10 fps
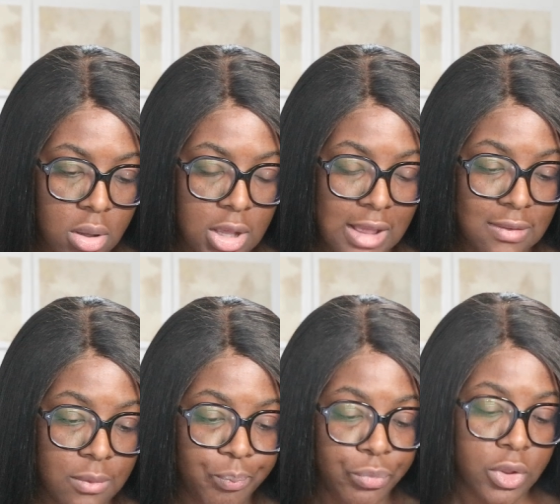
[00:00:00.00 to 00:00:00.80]

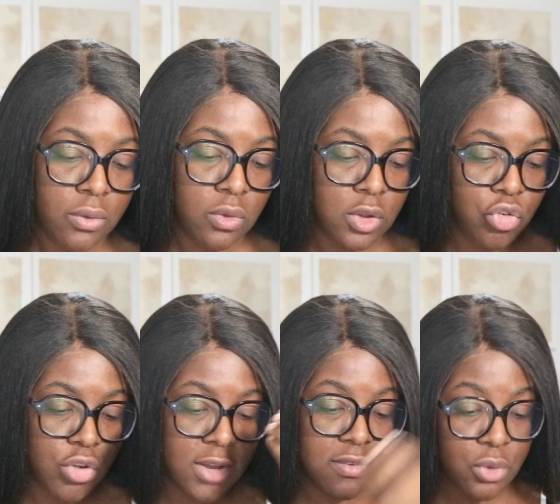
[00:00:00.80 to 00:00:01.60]
cause the
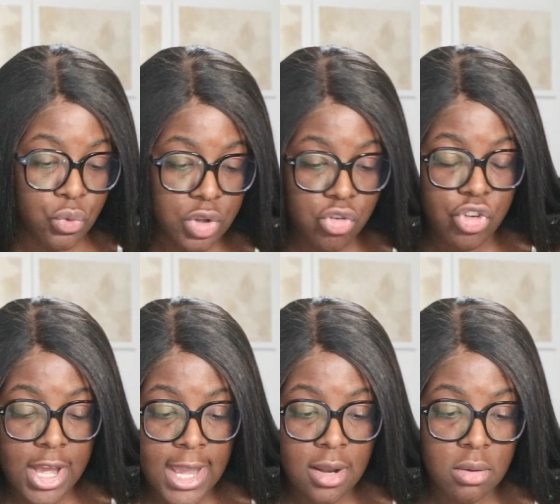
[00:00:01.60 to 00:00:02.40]
translucent
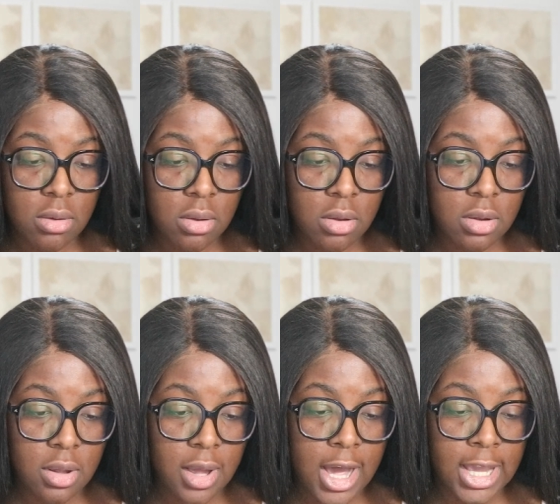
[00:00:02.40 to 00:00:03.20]
shade,
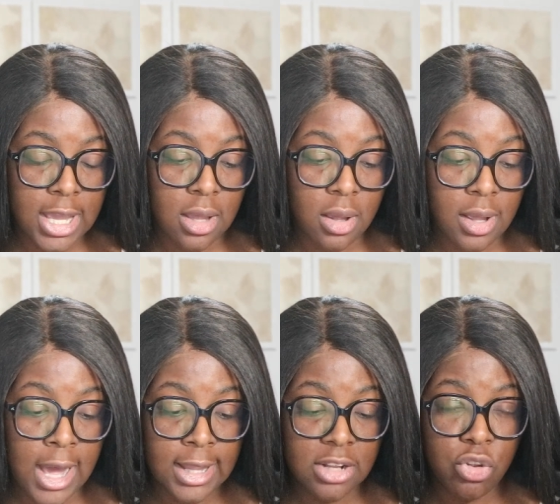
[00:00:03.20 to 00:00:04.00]
I
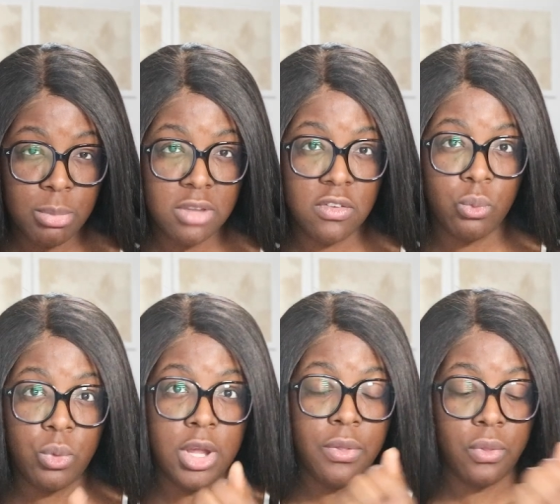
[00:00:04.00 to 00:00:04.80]
I like to mix it
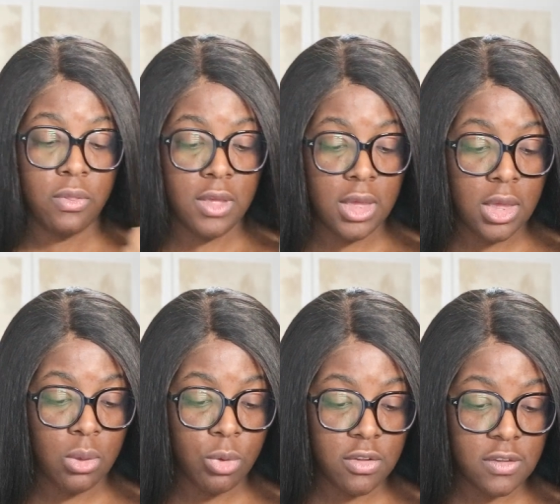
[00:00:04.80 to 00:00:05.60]
with
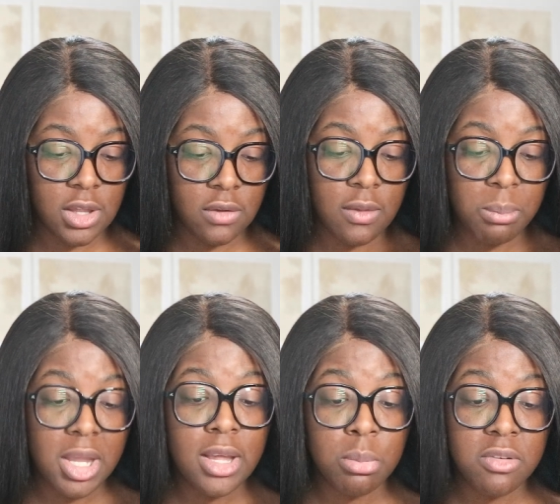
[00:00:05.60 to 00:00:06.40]
the, what is it? The
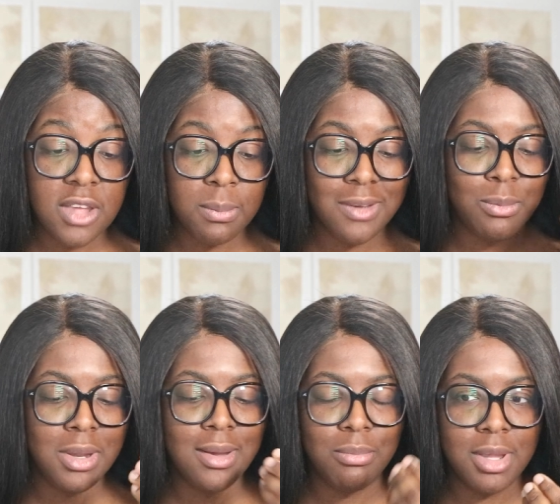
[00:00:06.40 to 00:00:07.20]
medium deep, cause
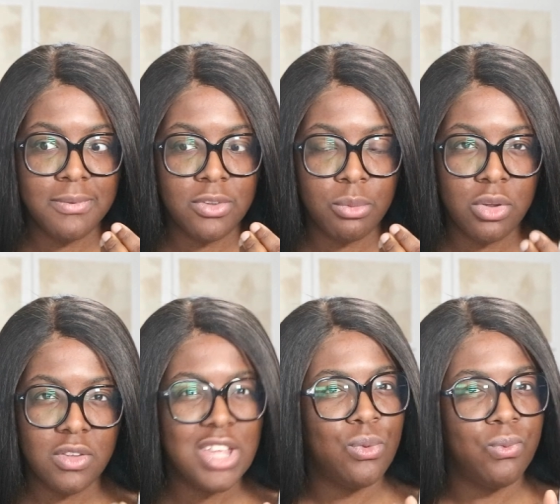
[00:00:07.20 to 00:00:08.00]
medium deep for some
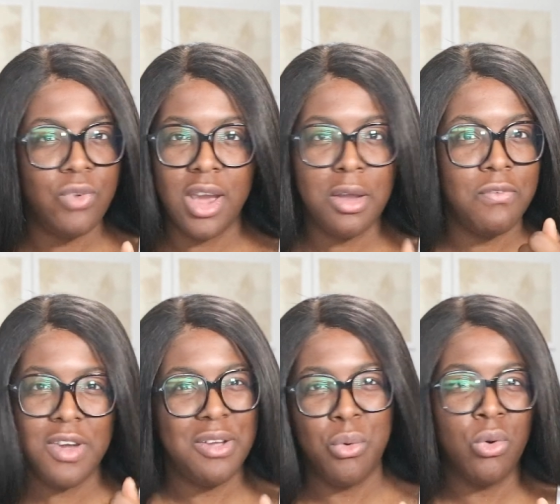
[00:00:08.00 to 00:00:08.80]
reason is very,
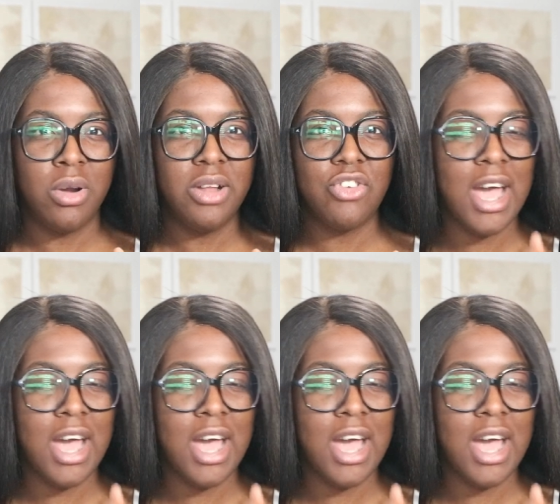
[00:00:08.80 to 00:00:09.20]
very orange.